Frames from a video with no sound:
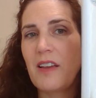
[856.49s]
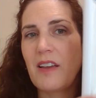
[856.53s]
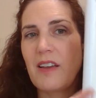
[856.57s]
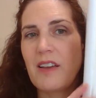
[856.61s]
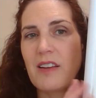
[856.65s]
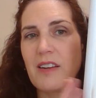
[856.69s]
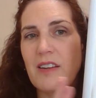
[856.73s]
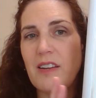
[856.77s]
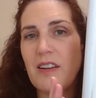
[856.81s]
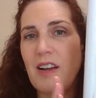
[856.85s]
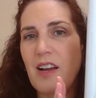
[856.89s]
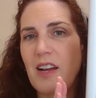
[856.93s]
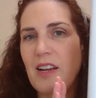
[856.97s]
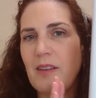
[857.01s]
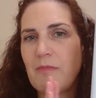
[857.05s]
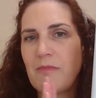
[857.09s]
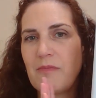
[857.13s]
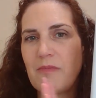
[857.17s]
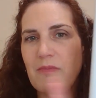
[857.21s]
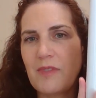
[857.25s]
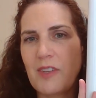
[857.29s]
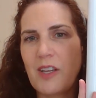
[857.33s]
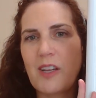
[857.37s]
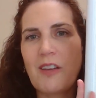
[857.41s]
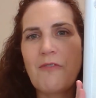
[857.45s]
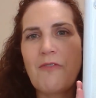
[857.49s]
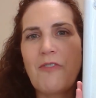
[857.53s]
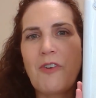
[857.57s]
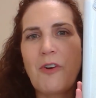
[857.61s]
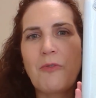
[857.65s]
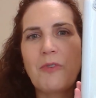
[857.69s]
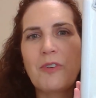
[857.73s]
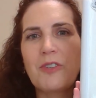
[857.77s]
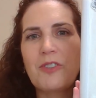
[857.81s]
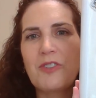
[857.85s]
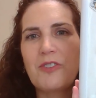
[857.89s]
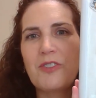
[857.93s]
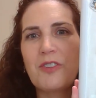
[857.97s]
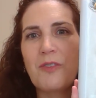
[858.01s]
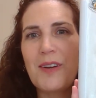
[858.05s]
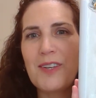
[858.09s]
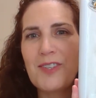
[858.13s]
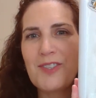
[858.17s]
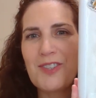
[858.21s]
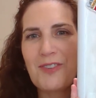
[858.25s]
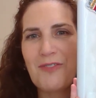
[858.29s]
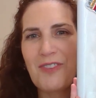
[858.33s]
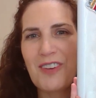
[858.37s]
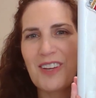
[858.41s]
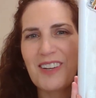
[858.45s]
and I'm looking forward to the
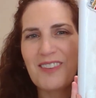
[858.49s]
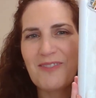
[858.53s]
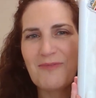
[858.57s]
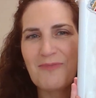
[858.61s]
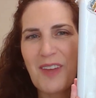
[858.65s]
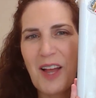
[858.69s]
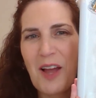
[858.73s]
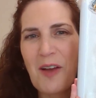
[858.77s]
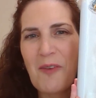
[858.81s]
rest of it.